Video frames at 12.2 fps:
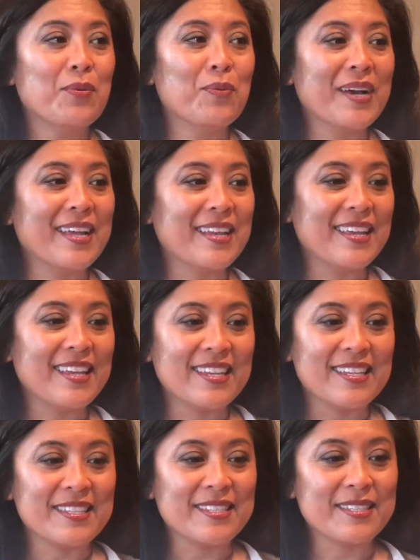what
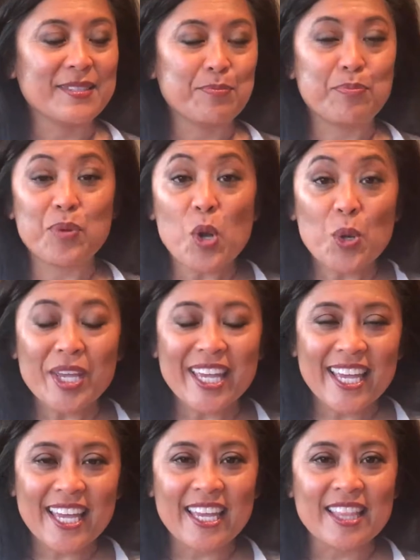is
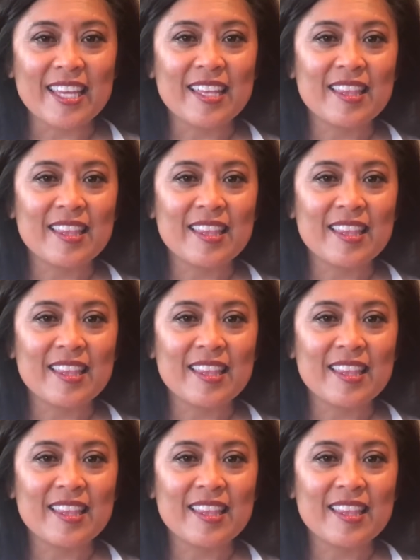broken.